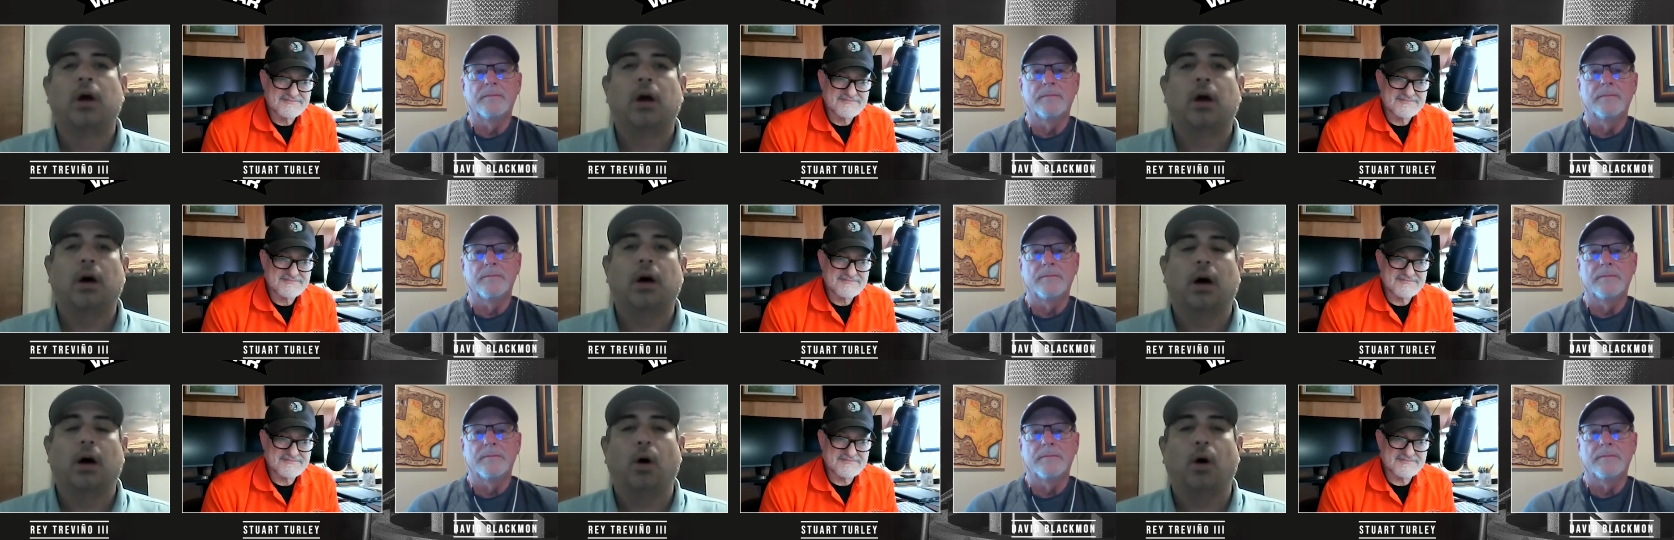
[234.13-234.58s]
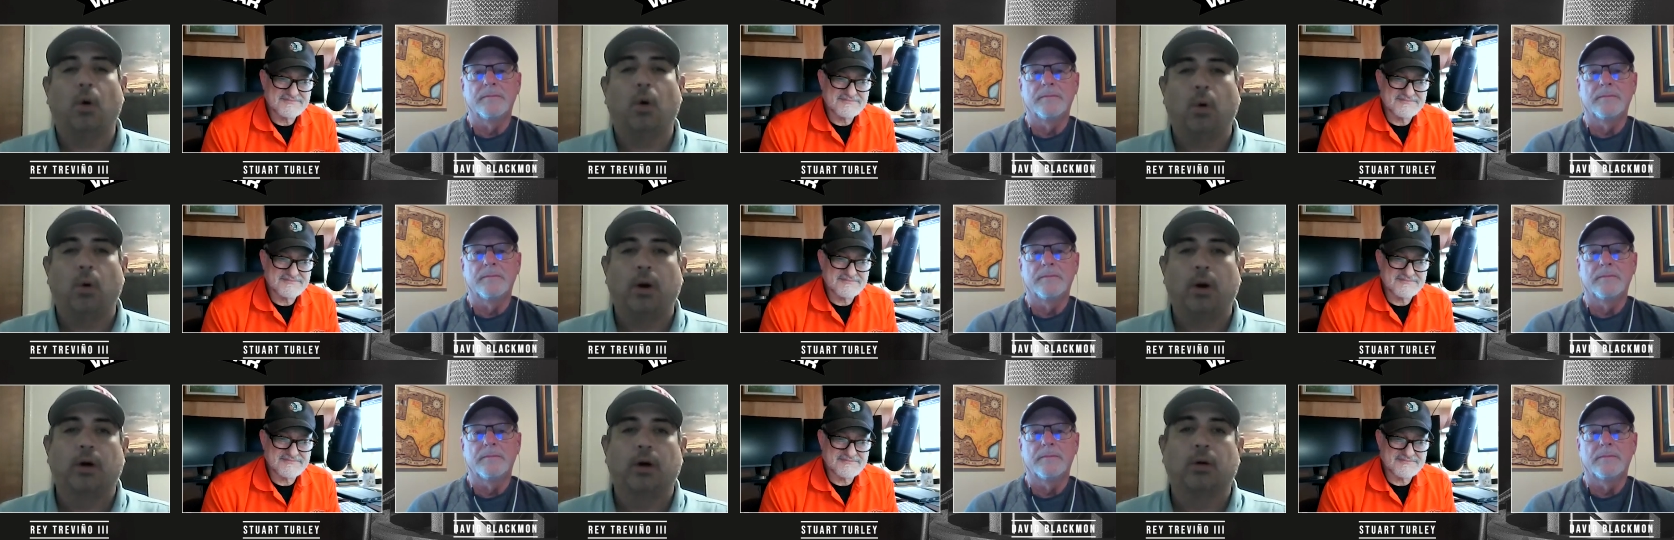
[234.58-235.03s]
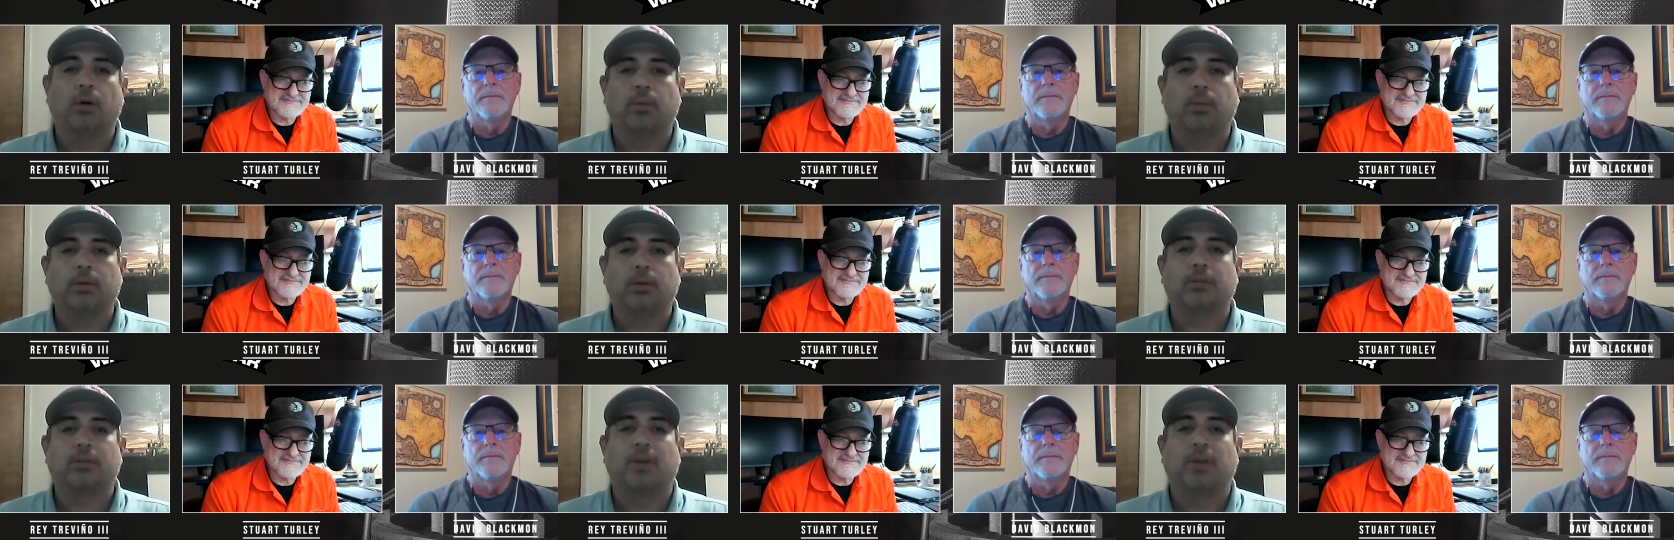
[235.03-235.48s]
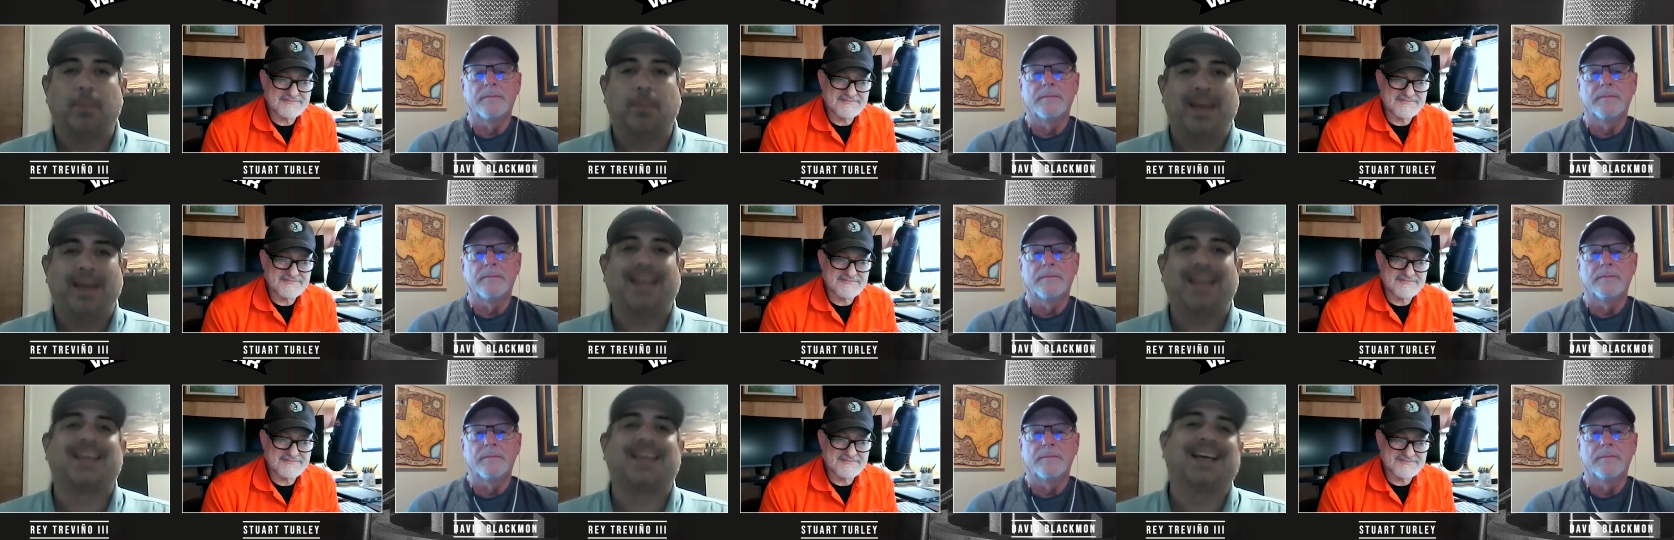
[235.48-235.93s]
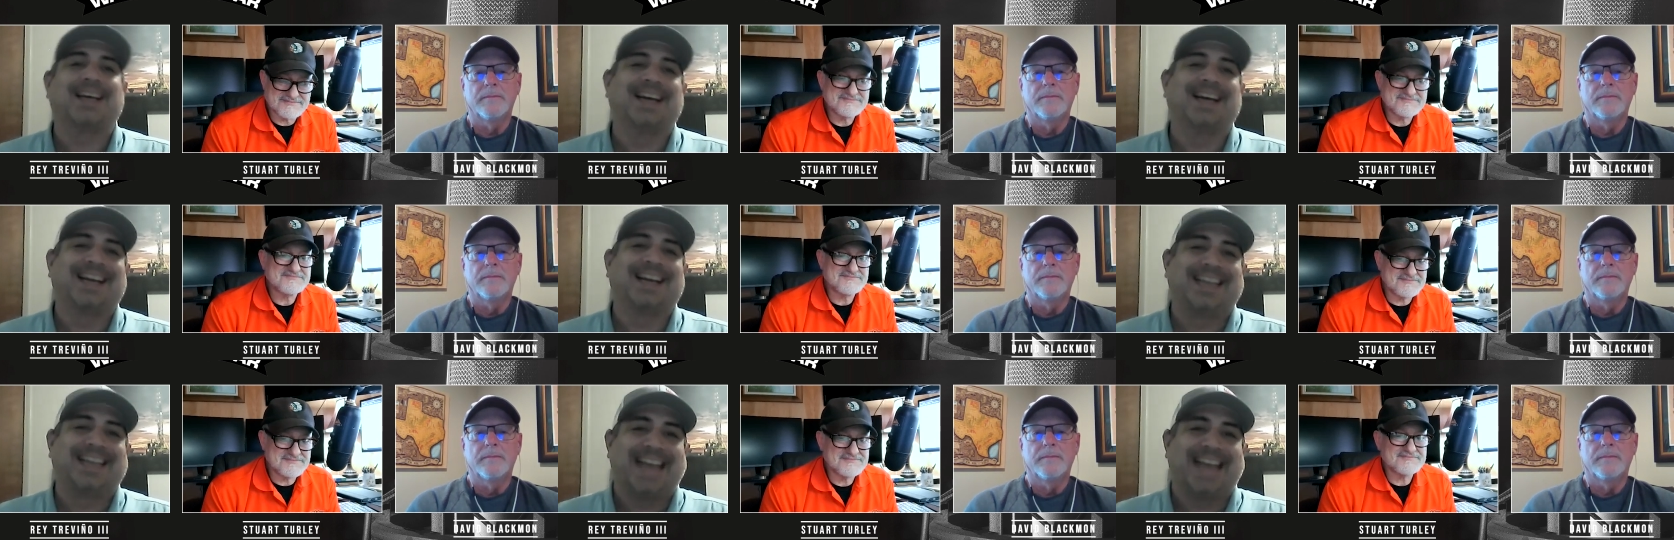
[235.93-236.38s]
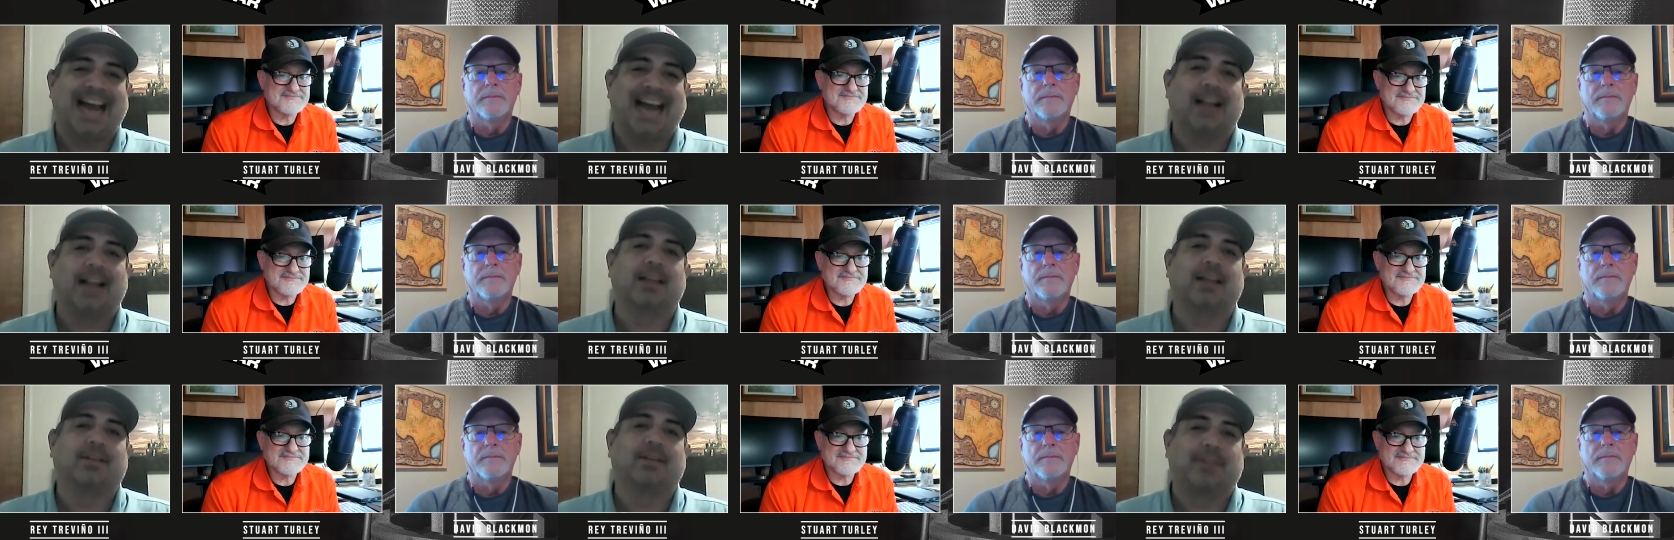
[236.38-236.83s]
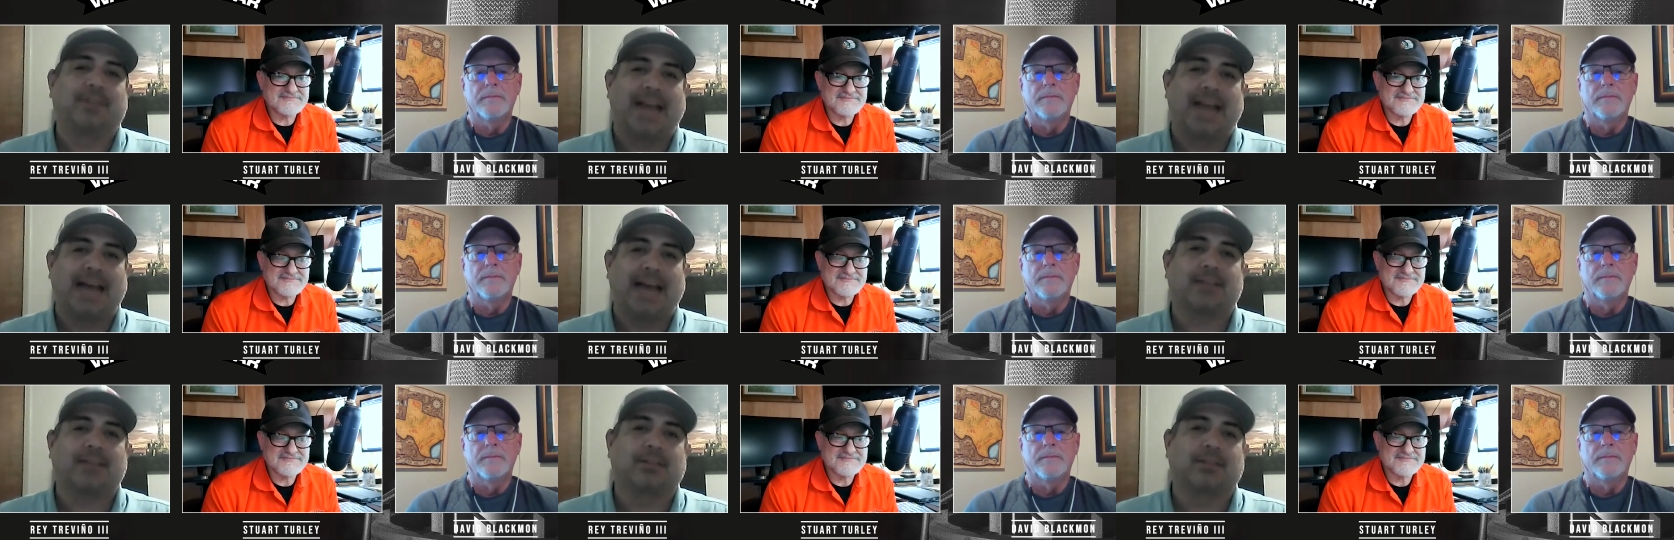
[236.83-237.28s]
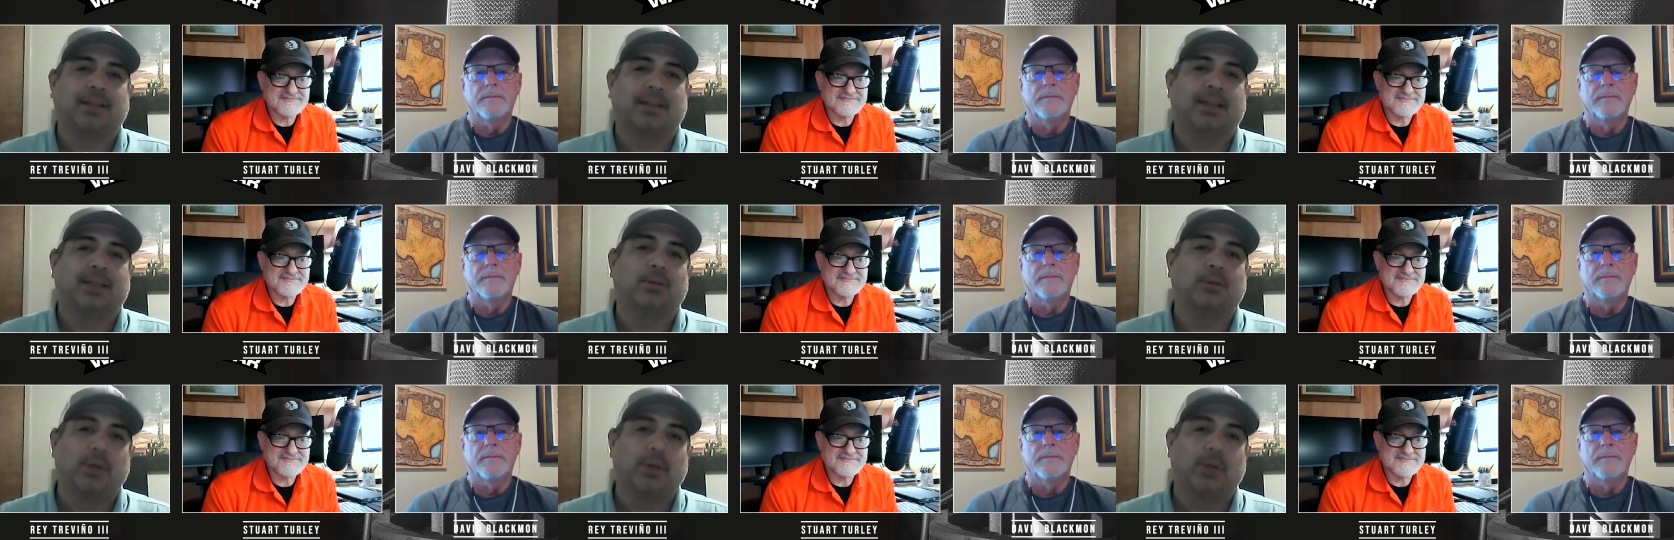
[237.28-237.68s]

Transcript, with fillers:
Speaker 1: uh, oil to make a gallon of gasoline